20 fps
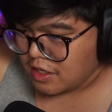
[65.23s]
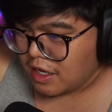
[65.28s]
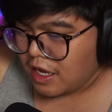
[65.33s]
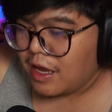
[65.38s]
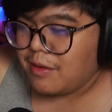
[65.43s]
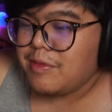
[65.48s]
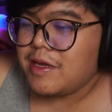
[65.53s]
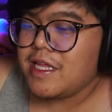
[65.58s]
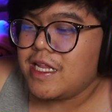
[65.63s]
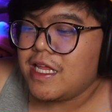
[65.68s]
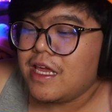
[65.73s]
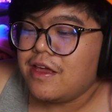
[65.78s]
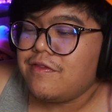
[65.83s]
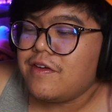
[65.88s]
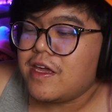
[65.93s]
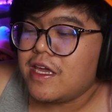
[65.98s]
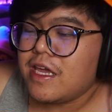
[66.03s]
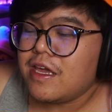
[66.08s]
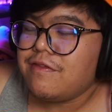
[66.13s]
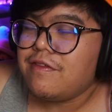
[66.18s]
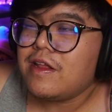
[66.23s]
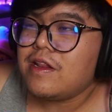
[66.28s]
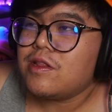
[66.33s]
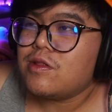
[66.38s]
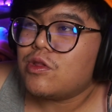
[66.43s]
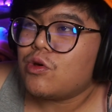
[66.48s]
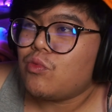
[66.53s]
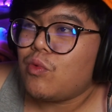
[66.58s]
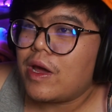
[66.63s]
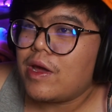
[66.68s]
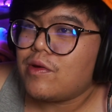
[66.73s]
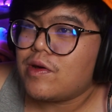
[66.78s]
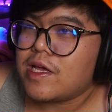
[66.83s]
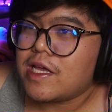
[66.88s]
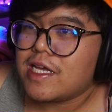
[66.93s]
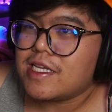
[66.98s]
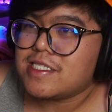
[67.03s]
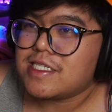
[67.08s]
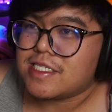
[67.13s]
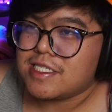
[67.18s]
I mean, even the way
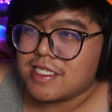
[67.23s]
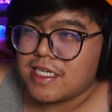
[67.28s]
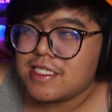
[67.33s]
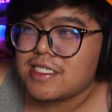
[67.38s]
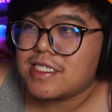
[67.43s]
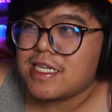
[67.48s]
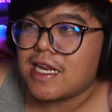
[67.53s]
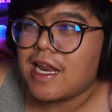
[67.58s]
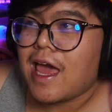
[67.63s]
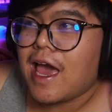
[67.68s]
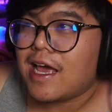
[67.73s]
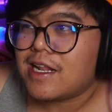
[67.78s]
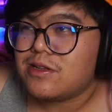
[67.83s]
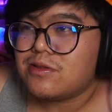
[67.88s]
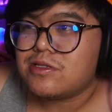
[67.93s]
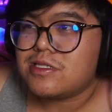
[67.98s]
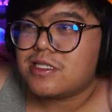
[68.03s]
his assistant handles